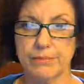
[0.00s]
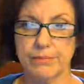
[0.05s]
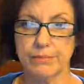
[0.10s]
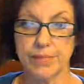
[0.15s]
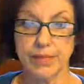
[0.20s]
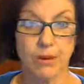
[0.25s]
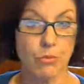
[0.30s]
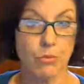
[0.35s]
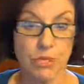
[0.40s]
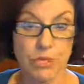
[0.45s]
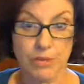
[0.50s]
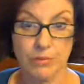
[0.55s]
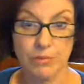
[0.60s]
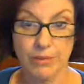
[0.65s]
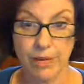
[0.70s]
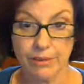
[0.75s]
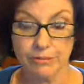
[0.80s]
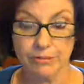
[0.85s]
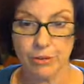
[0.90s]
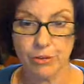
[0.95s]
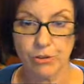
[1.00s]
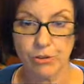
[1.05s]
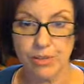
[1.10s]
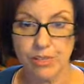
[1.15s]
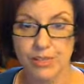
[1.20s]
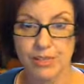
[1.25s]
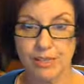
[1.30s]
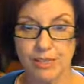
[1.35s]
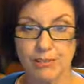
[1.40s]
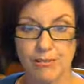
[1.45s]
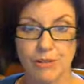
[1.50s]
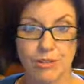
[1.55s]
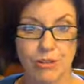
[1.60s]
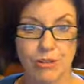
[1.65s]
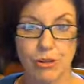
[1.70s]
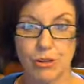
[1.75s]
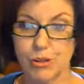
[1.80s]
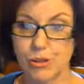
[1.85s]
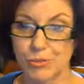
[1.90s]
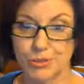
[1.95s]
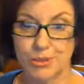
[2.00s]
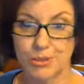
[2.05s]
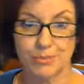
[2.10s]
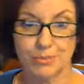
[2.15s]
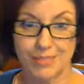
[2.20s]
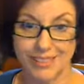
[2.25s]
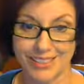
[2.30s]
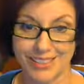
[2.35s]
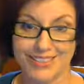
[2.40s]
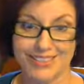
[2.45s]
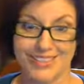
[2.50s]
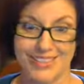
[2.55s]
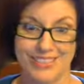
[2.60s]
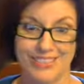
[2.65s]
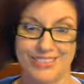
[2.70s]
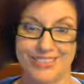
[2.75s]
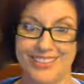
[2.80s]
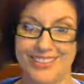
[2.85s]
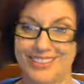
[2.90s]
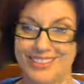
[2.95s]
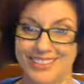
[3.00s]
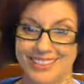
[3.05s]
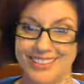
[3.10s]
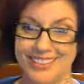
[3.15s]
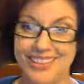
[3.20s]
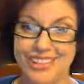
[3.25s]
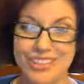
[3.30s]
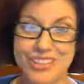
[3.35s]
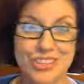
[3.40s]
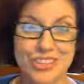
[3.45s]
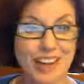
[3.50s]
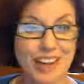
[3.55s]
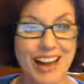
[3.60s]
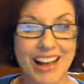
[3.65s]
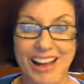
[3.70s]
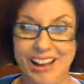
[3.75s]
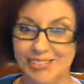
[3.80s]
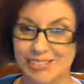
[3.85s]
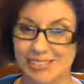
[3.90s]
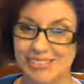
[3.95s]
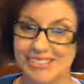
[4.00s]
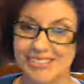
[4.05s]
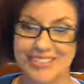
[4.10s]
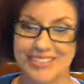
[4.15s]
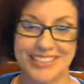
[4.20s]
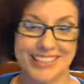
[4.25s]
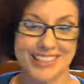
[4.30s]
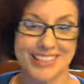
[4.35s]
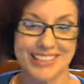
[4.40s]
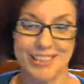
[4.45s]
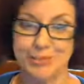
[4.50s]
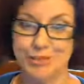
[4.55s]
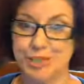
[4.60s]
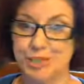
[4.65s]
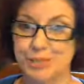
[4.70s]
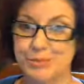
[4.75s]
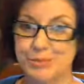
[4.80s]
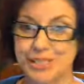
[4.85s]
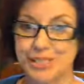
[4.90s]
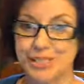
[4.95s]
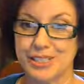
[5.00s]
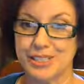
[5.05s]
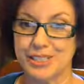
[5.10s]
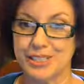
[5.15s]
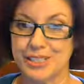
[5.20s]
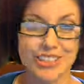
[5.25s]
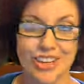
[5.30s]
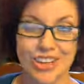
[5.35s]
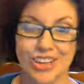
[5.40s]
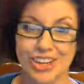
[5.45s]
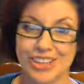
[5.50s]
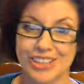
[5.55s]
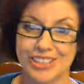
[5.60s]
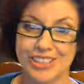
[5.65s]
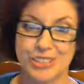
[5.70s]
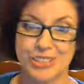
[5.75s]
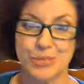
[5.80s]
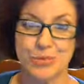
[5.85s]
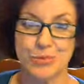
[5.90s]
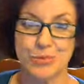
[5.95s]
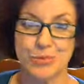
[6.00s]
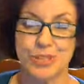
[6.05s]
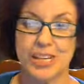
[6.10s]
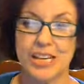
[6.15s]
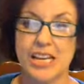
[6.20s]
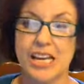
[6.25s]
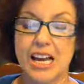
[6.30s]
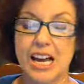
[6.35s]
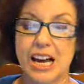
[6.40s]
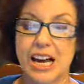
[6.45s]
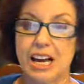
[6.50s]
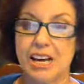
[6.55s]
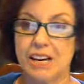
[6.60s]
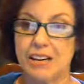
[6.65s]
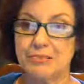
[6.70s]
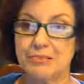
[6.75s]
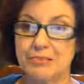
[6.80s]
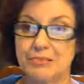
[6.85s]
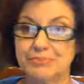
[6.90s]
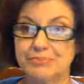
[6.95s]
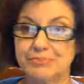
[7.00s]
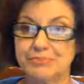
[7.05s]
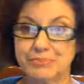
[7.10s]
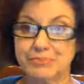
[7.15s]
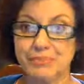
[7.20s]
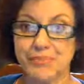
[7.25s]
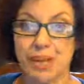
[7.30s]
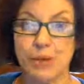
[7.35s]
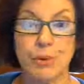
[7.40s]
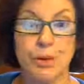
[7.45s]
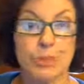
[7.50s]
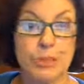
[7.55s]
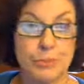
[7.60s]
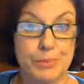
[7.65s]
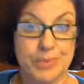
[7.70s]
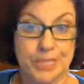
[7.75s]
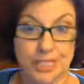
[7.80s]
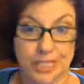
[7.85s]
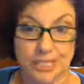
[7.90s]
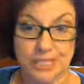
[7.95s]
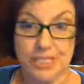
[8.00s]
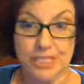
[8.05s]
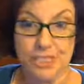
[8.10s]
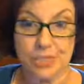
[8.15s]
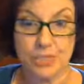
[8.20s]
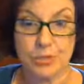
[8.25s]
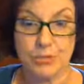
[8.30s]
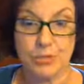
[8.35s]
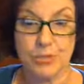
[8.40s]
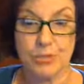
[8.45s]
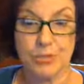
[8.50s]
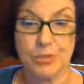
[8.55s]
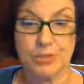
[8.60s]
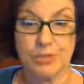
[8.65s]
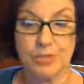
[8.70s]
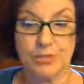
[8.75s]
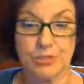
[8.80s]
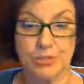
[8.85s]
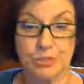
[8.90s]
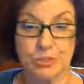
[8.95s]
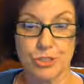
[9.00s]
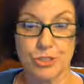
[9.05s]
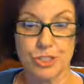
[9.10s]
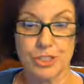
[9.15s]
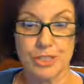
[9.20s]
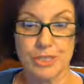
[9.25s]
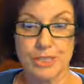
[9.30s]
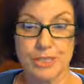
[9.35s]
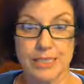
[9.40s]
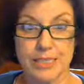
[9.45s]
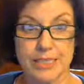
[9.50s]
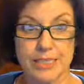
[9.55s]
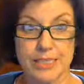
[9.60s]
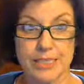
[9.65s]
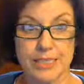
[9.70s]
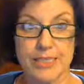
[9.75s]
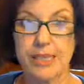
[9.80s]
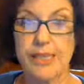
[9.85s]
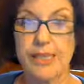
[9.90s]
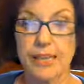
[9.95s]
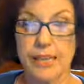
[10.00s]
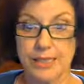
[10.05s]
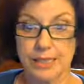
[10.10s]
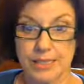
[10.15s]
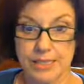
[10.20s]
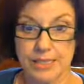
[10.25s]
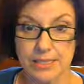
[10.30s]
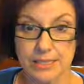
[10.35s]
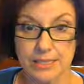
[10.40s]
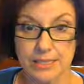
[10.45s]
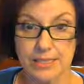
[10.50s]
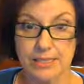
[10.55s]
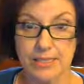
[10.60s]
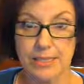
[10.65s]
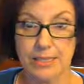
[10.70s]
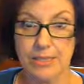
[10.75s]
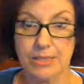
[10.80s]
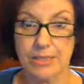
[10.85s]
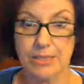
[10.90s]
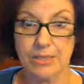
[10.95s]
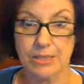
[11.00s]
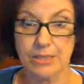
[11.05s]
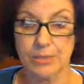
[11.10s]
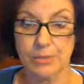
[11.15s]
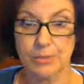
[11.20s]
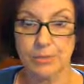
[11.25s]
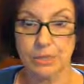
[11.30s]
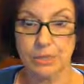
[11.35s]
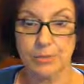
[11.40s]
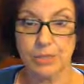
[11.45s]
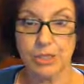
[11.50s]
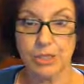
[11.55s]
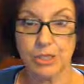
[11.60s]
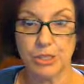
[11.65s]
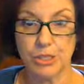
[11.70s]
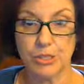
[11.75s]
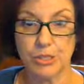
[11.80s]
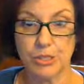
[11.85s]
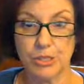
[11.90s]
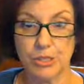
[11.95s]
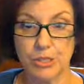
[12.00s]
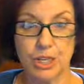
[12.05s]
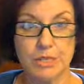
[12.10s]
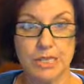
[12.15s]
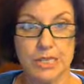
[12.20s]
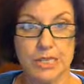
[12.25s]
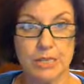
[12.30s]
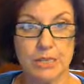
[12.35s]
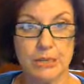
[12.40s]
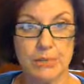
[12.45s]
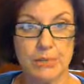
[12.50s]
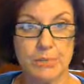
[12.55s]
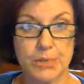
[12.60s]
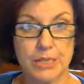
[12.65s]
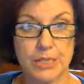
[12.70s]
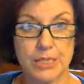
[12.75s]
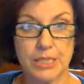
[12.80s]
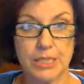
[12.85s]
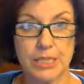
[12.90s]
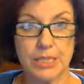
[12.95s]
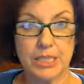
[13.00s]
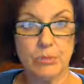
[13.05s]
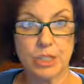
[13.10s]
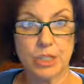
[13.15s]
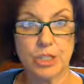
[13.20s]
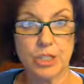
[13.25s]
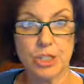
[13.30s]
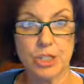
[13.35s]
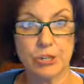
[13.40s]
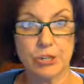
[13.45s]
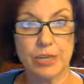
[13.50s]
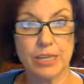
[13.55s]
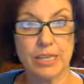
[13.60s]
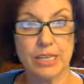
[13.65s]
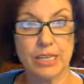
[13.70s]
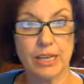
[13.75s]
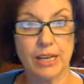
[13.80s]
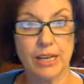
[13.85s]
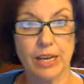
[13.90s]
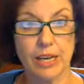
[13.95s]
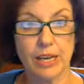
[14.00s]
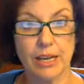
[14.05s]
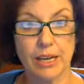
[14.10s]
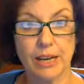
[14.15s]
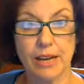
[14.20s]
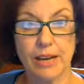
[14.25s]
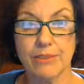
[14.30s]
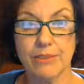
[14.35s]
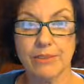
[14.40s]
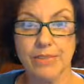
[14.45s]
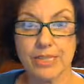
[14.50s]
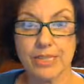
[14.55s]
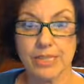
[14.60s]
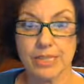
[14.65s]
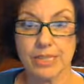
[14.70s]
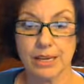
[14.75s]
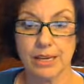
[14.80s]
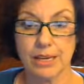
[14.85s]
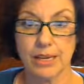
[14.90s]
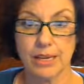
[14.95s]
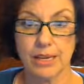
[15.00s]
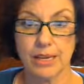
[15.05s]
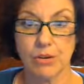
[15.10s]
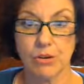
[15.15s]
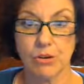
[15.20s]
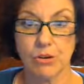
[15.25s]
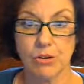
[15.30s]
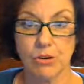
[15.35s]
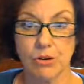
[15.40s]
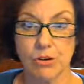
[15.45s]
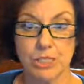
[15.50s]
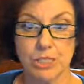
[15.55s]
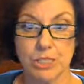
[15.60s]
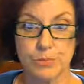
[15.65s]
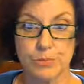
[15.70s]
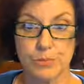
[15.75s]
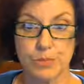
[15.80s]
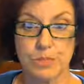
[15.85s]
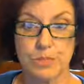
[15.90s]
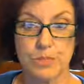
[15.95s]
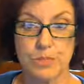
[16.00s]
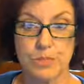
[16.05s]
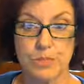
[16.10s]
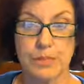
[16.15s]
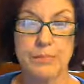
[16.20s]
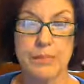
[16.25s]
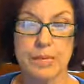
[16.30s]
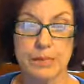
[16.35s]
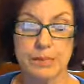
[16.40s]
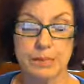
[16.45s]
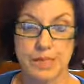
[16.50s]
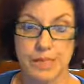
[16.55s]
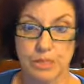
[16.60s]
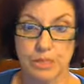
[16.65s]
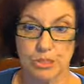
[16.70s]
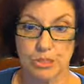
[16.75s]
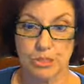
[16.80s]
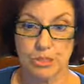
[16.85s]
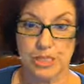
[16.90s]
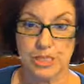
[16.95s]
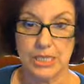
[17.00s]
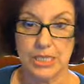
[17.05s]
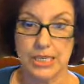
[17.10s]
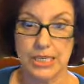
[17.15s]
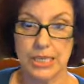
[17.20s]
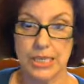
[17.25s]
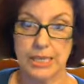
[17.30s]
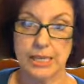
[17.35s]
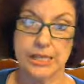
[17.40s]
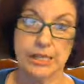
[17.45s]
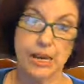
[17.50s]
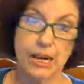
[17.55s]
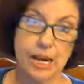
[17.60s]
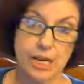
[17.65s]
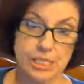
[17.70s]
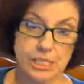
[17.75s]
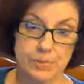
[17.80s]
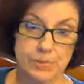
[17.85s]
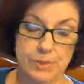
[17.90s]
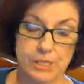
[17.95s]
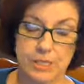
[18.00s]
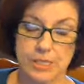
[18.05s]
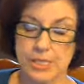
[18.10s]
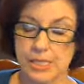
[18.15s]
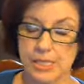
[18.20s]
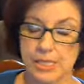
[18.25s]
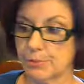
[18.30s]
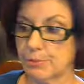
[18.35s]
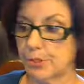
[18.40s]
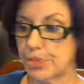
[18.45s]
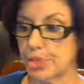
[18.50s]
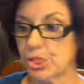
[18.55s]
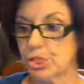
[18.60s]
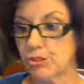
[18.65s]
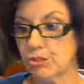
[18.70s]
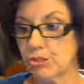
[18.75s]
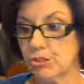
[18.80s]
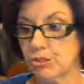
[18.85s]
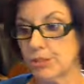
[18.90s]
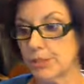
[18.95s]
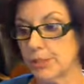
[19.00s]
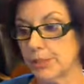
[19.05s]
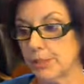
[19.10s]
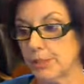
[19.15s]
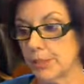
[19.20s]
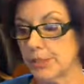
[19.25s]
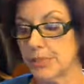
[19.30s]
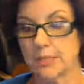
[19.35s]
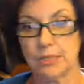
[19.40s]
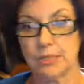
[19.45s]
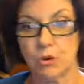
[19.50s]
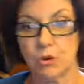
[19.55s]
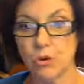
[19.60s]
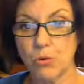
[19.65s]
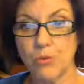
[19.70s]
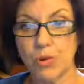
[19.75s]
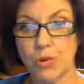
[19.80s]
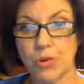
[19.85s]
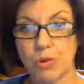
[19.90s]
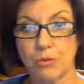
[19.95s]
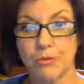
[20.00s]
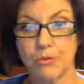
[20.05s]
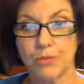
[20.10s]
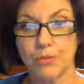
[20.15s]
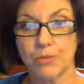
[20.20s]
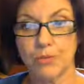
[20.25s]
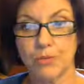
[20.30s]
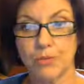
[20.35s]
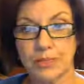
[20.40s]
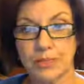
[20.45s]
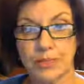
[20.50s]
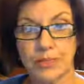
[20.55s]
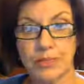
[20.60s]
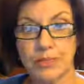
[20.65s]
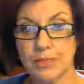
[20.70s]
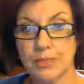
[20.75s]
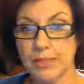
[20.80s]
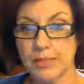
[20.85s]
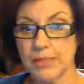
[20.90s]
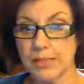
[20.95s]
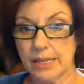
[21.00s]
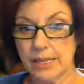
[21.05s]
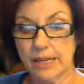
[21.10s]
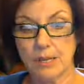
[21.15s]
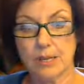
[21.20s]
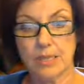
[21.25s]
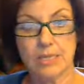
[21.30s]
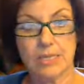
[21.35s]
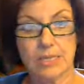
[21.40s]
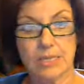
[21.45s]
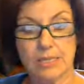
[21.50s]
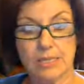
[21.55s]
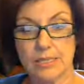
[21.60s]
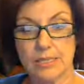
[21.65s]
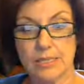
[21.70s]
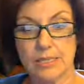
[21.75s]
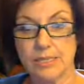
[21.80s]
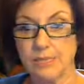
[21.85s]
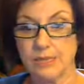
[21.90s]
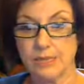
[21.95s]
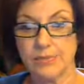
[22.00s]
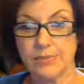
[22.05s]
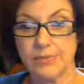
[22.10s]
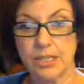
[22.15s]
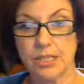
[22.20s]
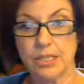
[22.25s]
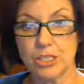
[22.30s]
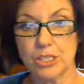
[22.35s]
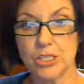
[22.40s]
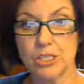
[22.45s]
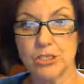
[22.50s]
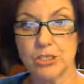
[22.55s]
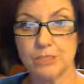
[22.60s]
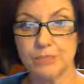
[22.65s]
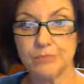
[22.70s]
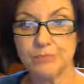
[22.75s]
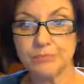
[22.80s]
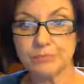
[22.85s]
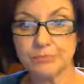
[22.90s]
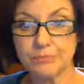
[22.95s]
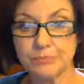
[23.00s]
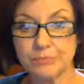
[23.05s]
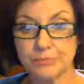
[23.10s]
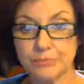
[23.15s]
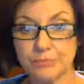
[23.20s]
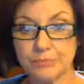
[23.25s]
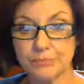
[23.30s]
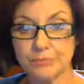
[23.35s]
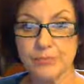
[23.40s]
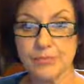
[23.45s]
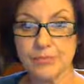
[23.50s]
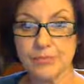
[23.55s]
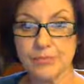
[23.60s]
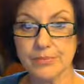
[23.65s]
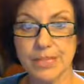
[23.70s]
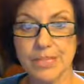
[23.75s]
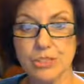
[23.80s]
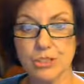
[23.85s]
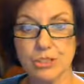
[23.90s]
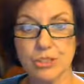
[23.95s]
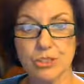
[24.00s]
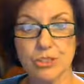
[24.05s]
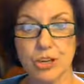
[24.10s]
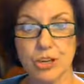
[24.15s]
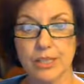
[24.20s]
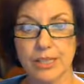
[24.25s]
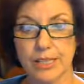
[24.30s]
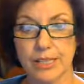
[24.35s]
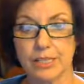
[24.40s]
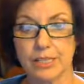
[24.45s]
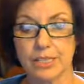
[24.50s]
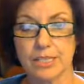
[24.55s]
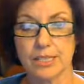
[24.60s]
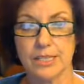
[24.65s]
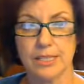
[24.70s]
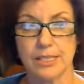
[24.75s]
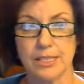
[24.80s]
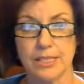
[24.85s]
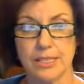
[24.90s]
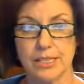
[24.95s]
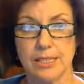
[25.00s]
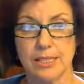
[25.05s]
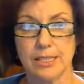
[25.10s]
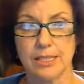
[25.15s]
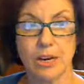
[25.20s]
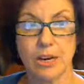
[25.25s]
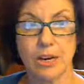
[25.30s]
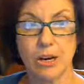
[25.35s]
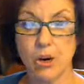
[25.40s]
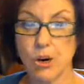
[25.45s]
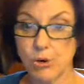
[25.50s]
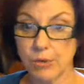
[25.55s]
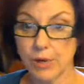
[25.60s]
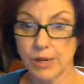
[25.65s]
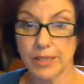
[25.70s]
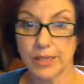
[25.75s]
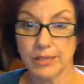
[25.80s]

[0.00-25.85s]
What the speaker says: that wasn't my focus. I was all over the place. I wanted to travel and I wanted to be in the ER and so forth. I wound up in the ICU. It was one of my first jobs. And then dialysis, another one of my early jobs. But he wanted Geri care. And I have to say, in all my experience, my many, many years in a hospital setting particularly, but I did home health and dialysis and ICU, med surg, all that good stuff. Home